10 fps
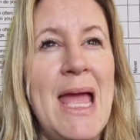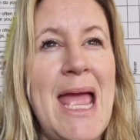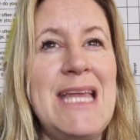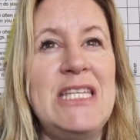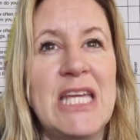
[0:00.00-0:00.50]

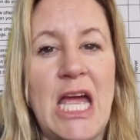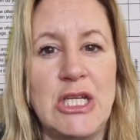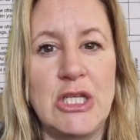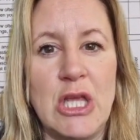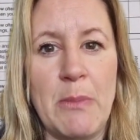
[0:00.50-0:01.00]

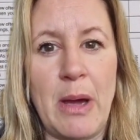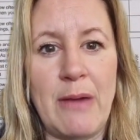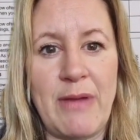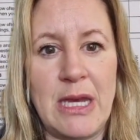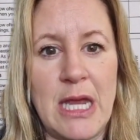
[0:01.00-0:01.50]
indication that you might have
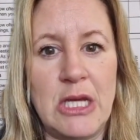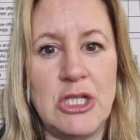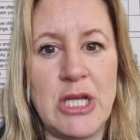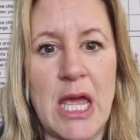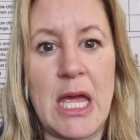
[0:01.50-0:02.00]

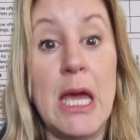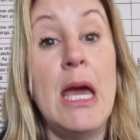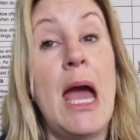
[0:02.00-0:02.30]
ADHD.